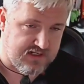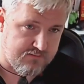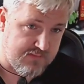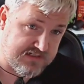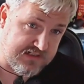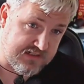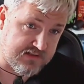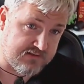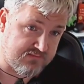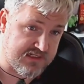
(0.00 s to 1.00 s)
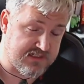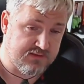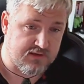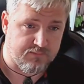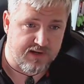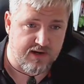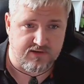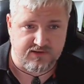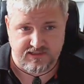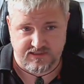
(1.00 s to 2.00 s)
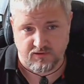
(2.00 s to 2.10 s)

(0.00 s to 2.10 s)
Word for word: you're missing this component this,